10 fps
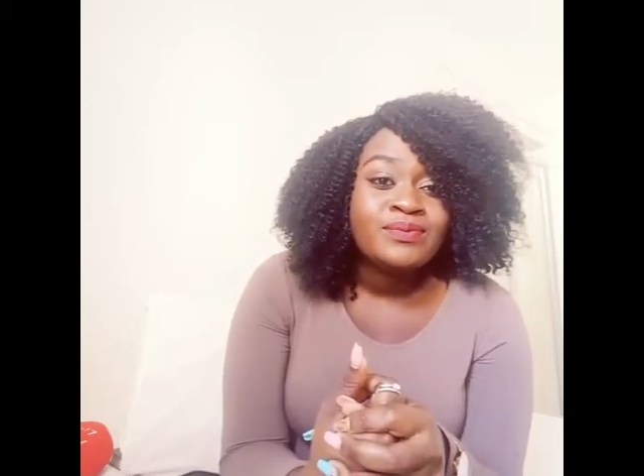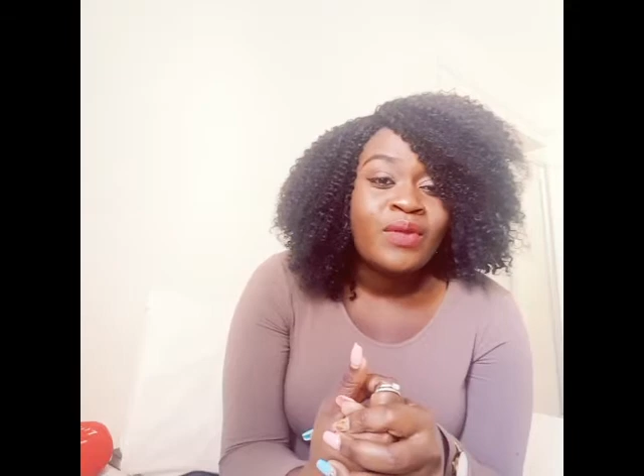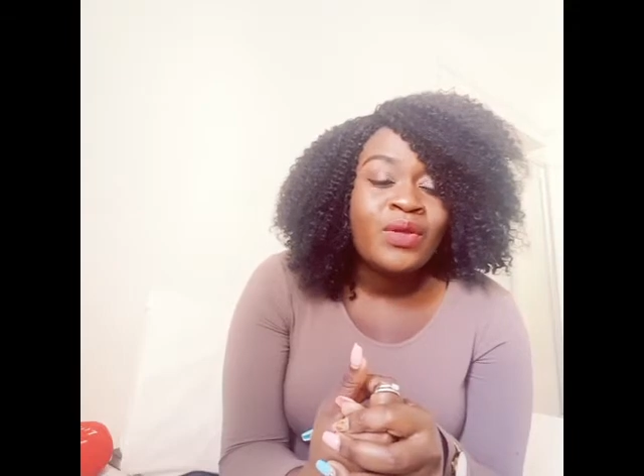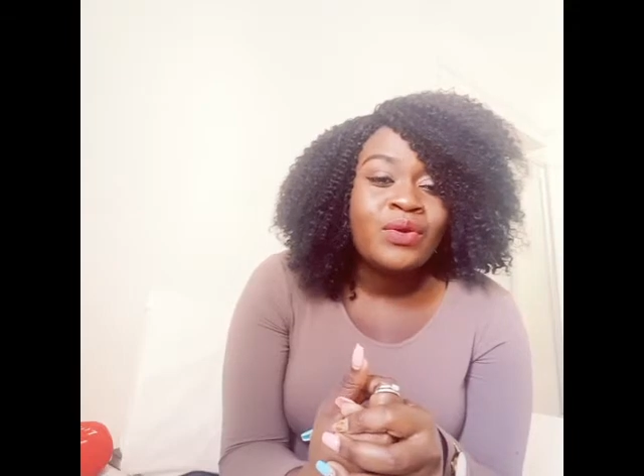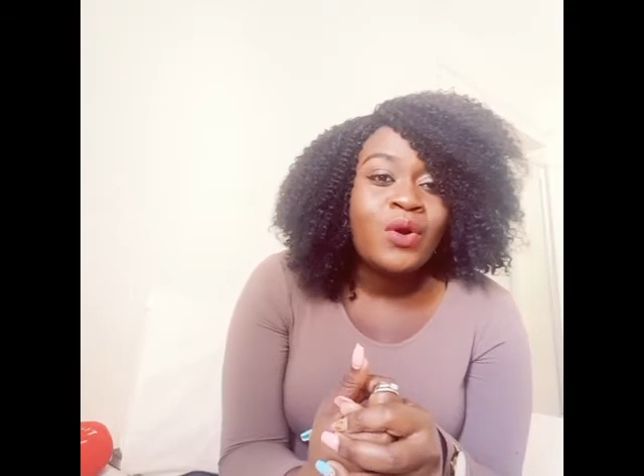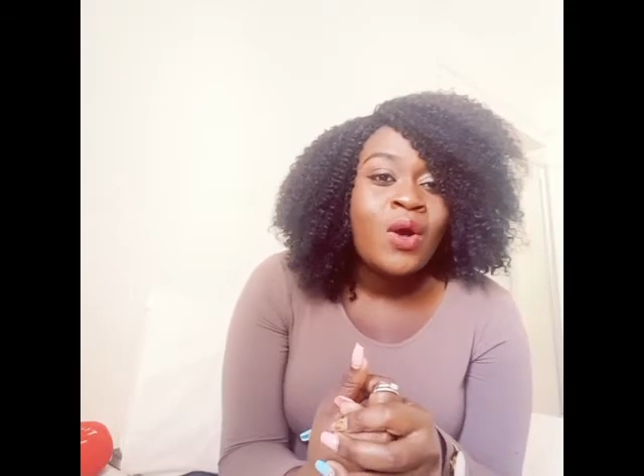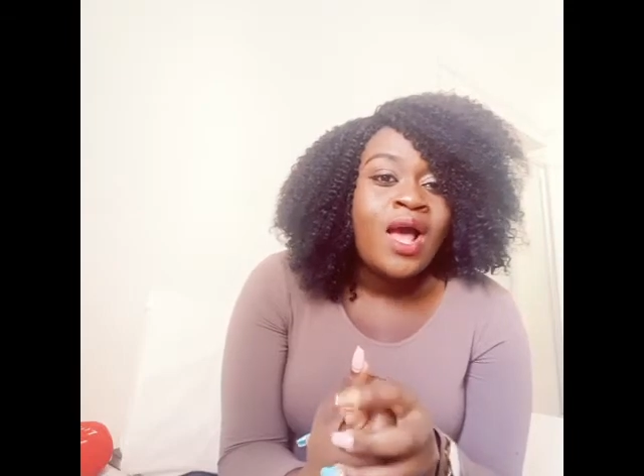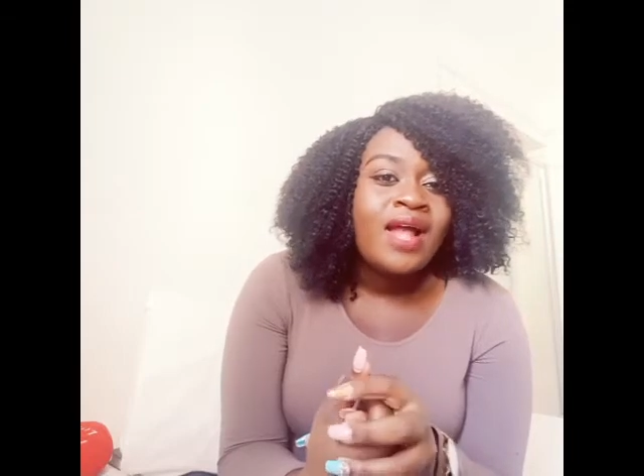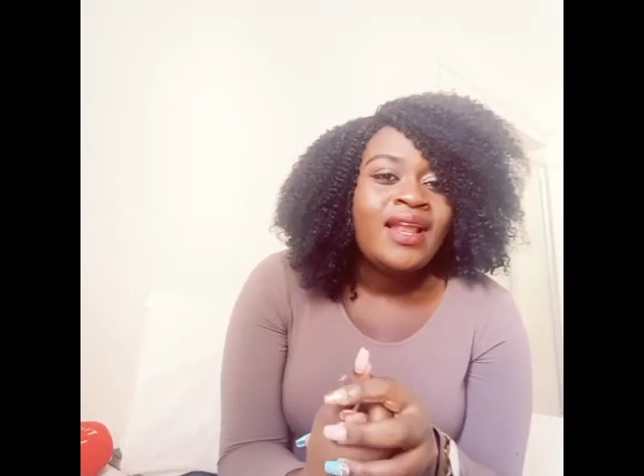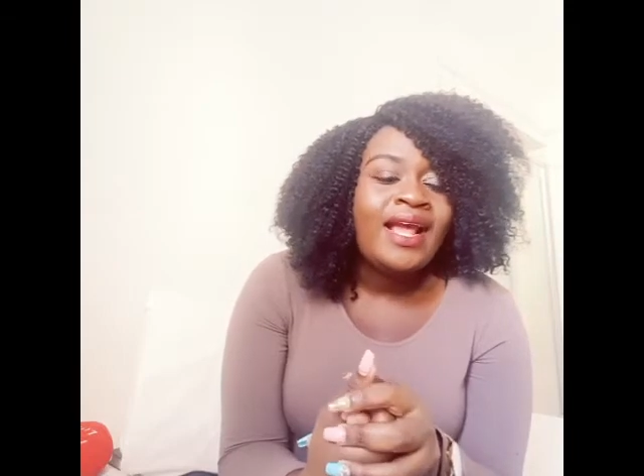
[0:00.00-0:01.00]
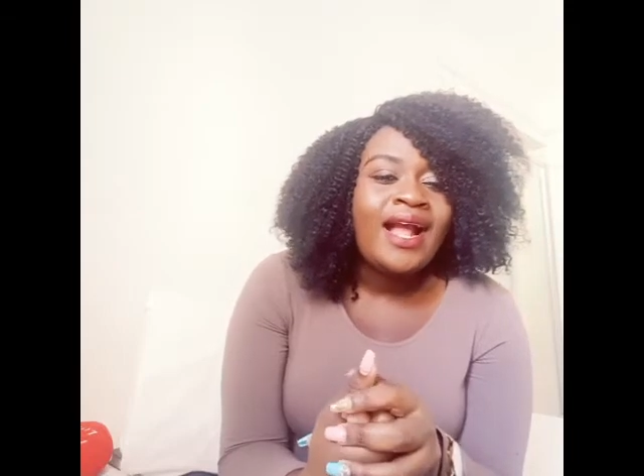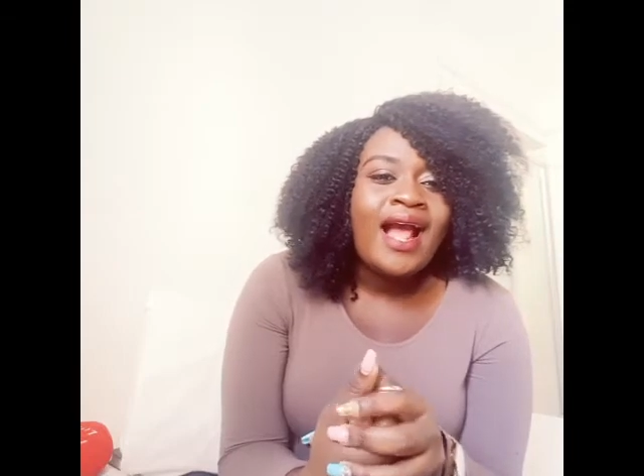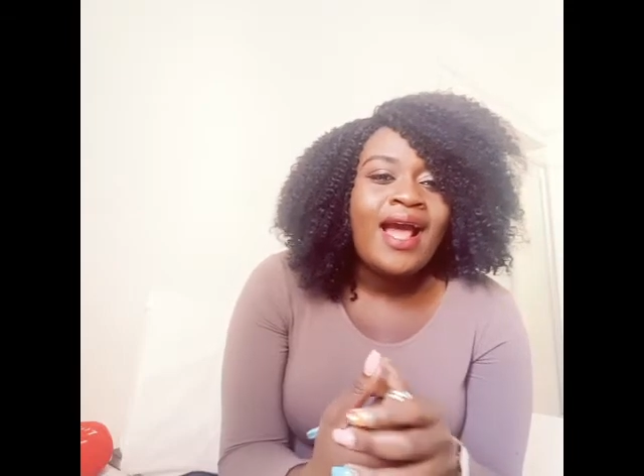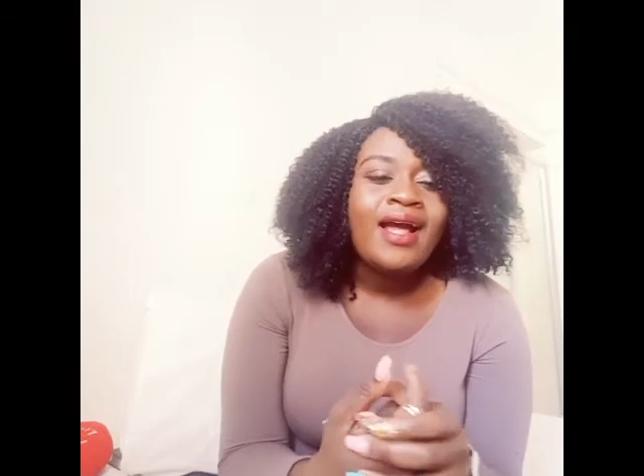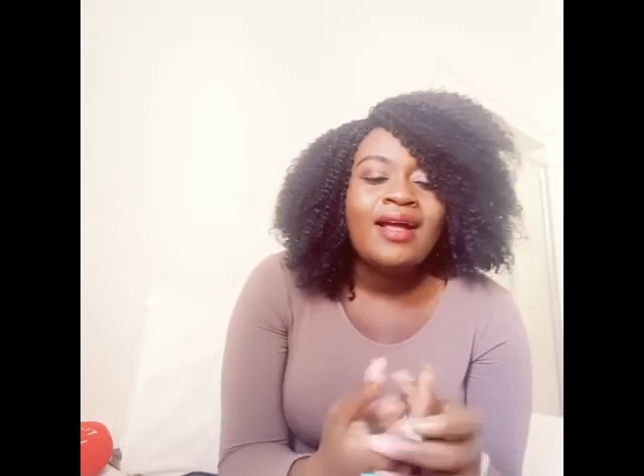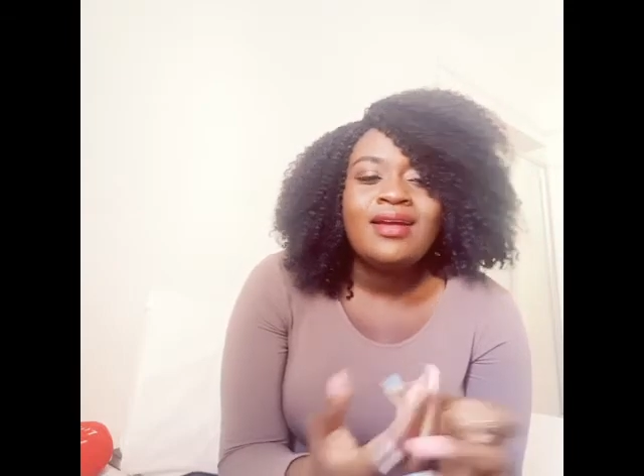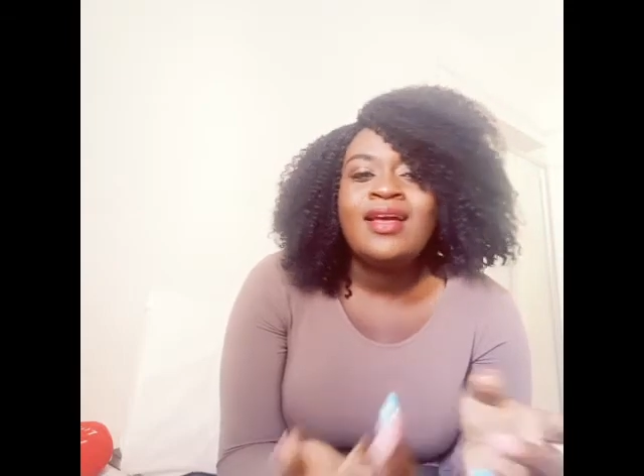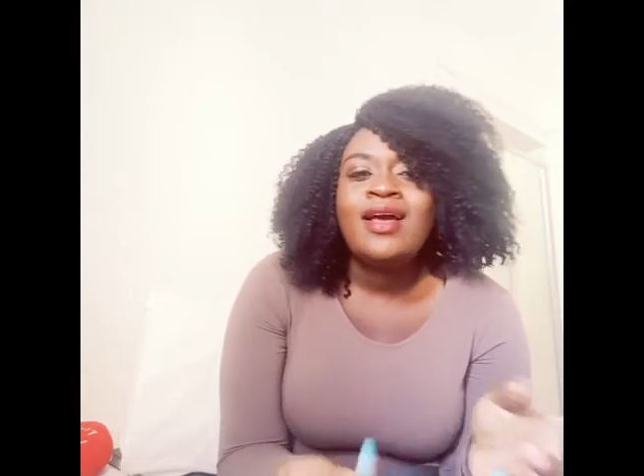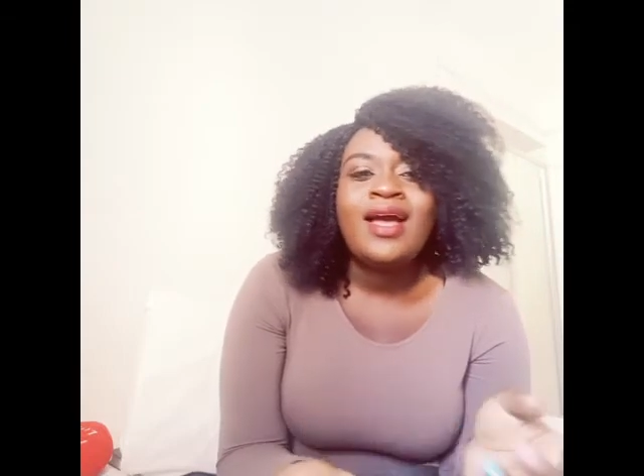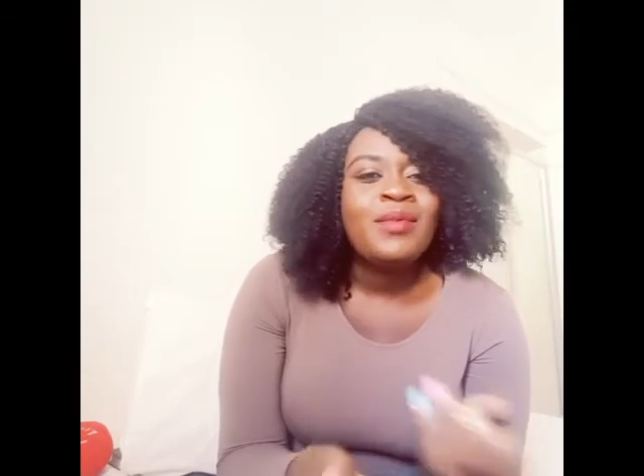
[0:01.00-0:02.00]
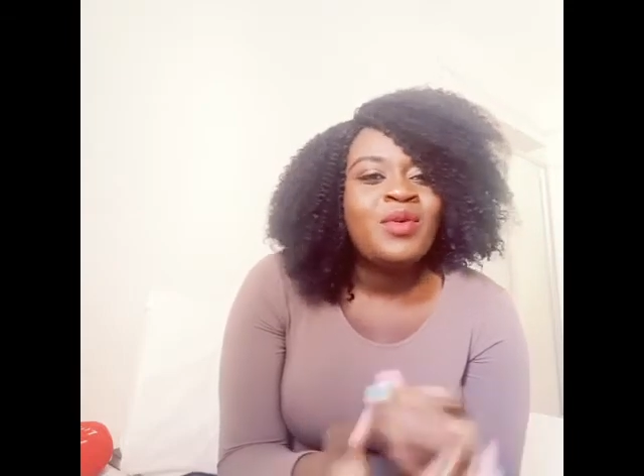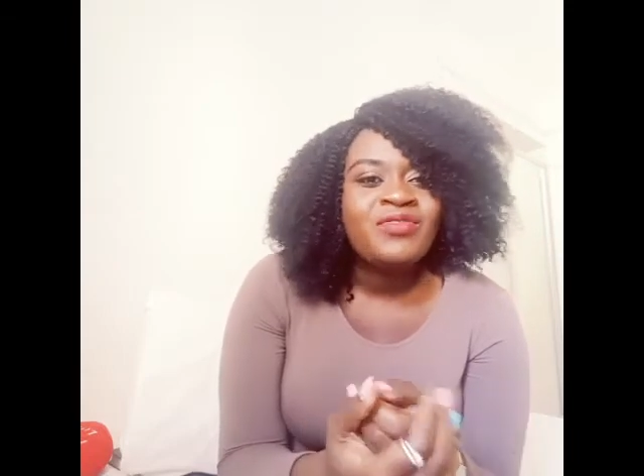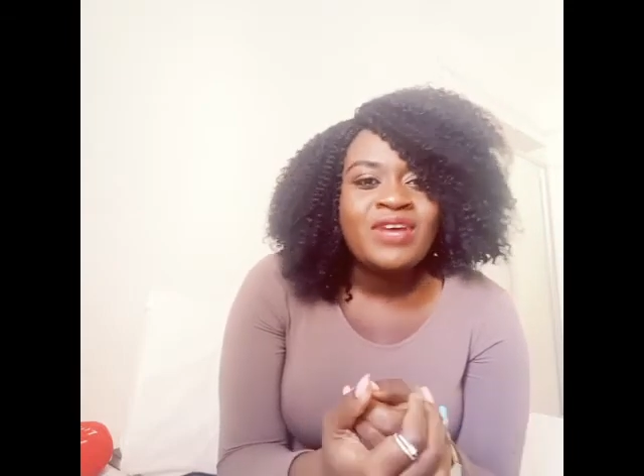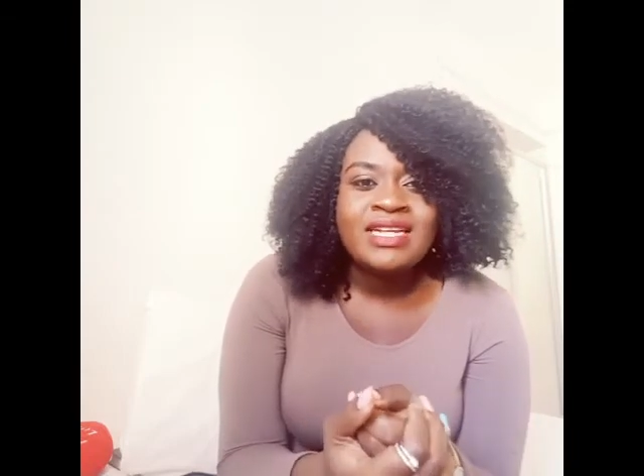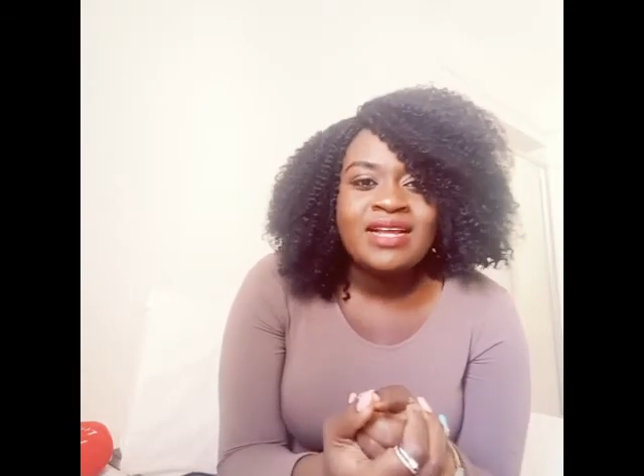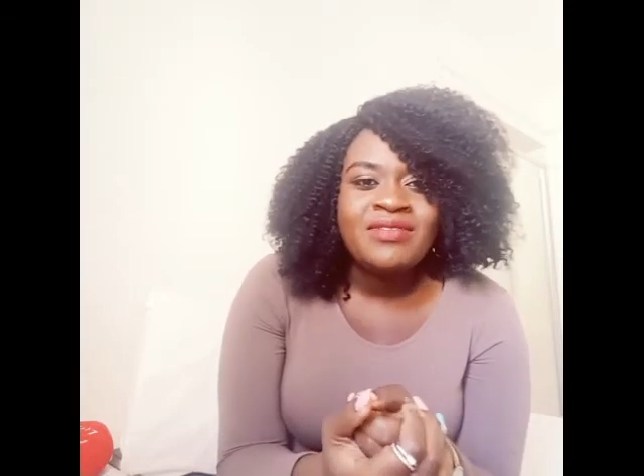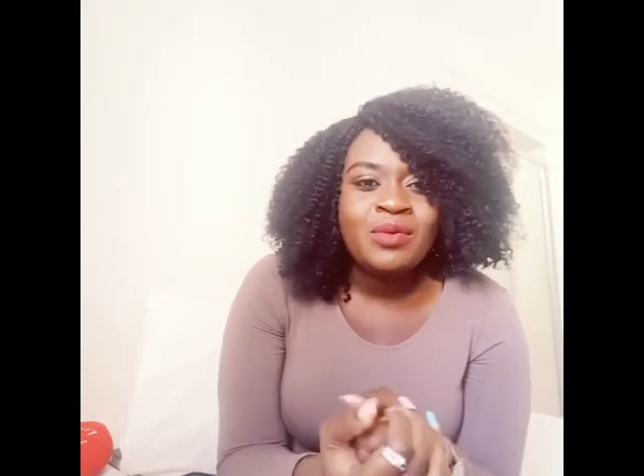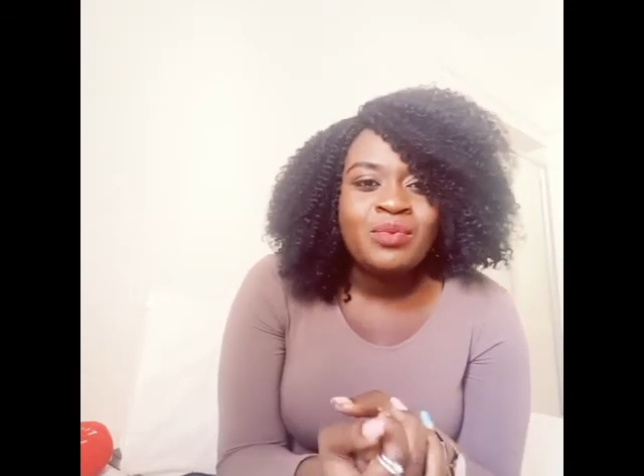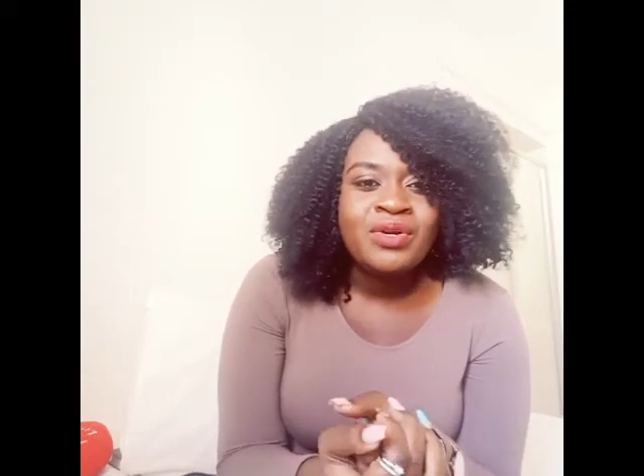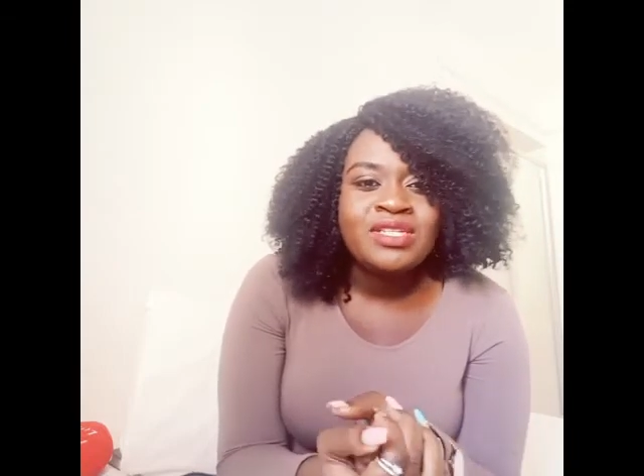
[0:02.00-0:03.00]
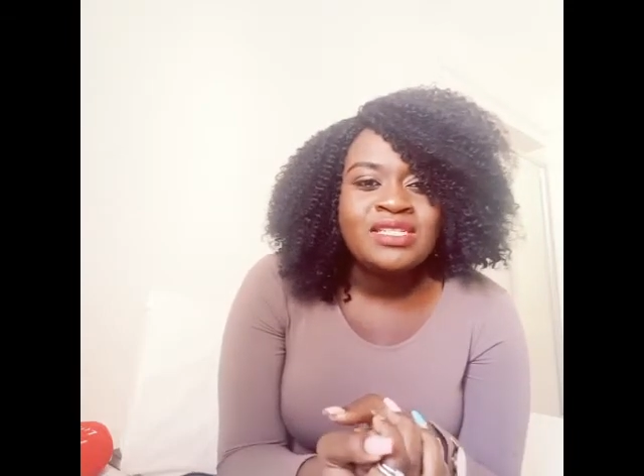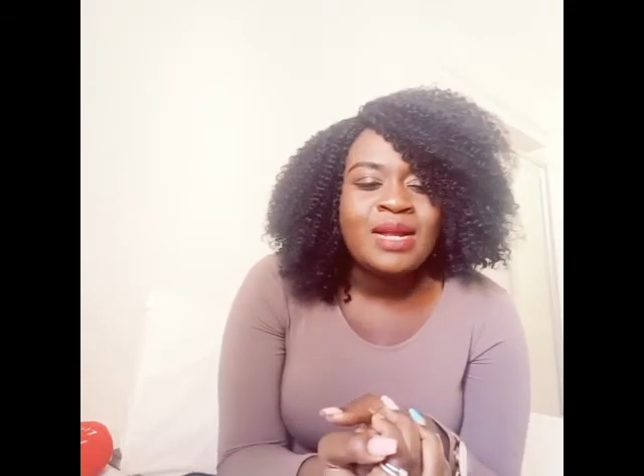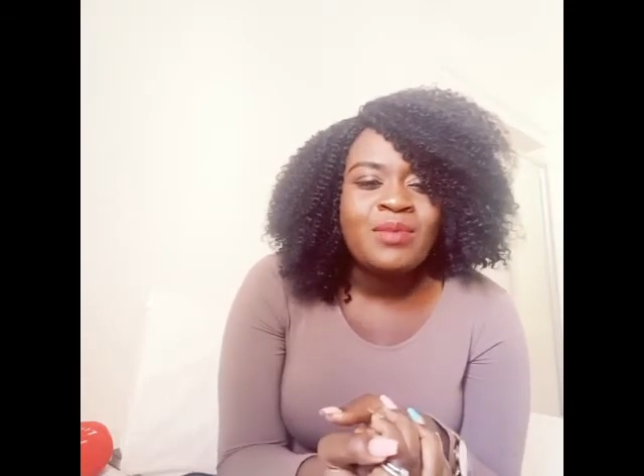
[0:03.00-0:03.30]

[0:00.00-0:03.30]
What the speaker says: You know, like, I'm a fun-loving person.